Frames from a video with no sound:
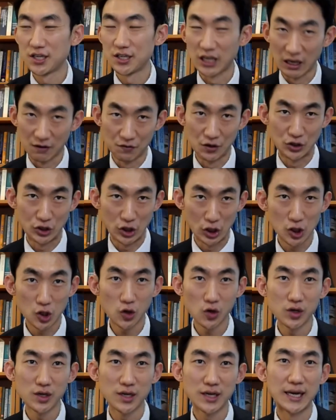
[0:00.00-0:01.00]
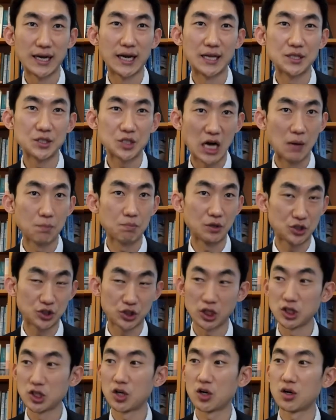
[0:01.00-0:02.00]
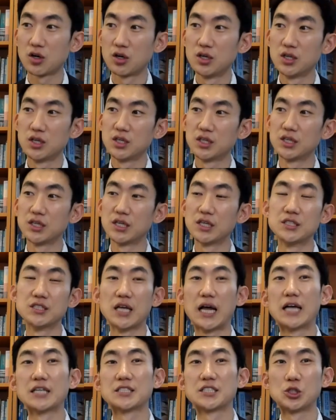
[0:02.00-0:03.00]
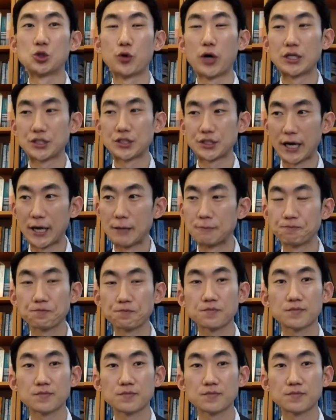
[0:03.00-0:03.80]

aviation law and competition law in CUHK.